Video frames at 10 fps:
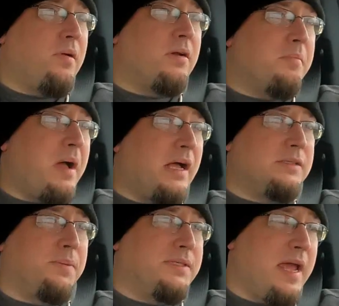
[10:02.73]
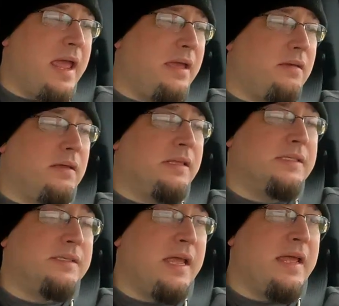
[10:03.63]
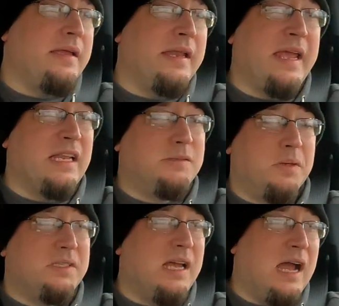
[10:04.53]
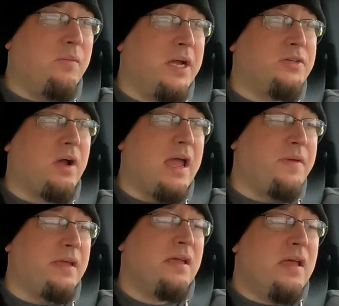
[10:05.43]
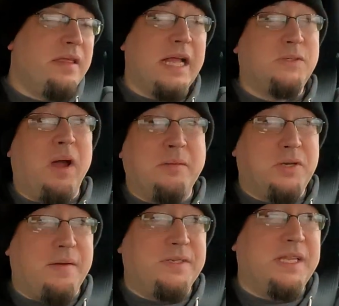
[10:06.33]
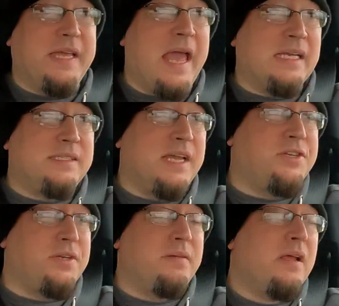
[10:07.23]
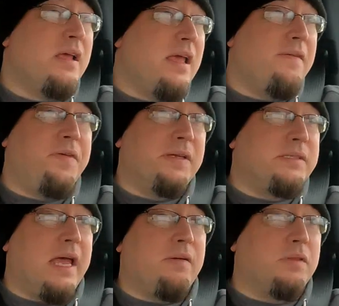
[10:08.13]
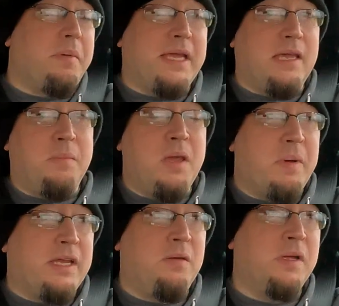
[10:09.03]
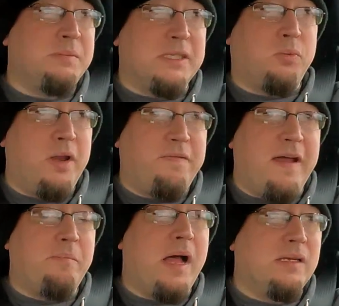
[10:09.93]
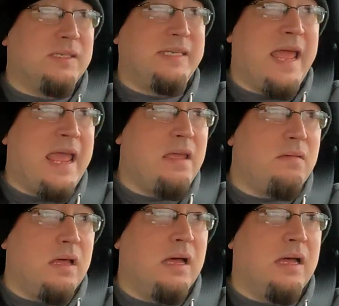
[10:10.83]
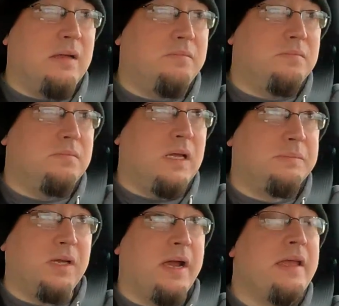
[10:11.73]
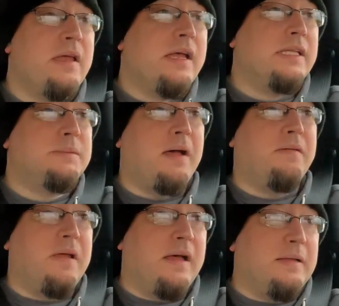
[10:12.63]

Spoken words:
300 miles per tank in this thing, and again, it's mostly highway driving. That's why I'm driving to the gas station. It feels like with my commute's about 25 miles a day. I'm sorry, it's about